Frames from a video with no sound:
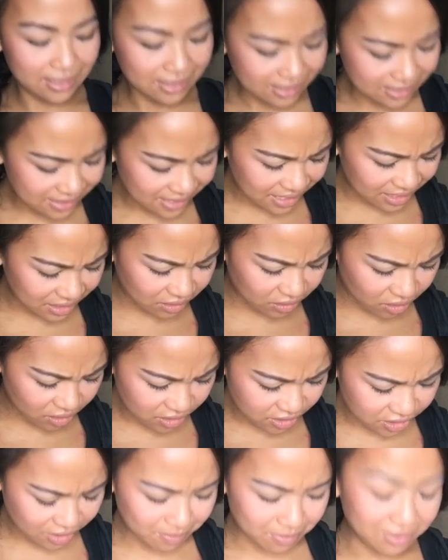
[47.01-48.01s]
It is a
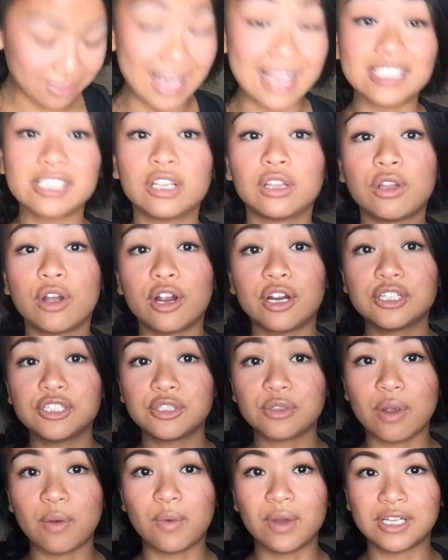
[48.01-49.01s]
large, I believe. Yeah, it's a large,
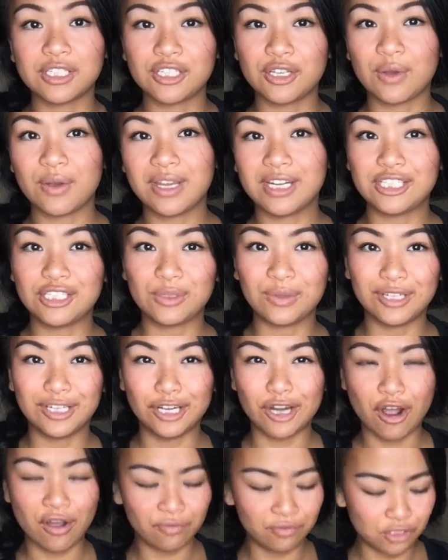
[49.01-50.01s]
so I wanted to go ahead and do it
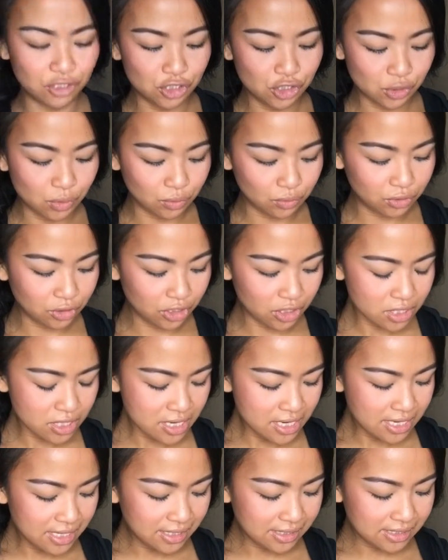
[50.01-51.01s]
an off-the-shoulder
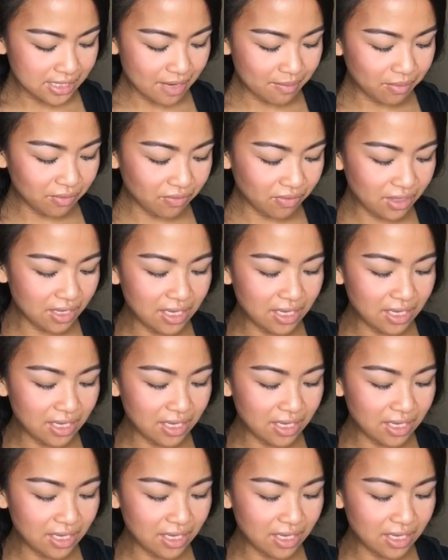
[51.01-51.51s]
type of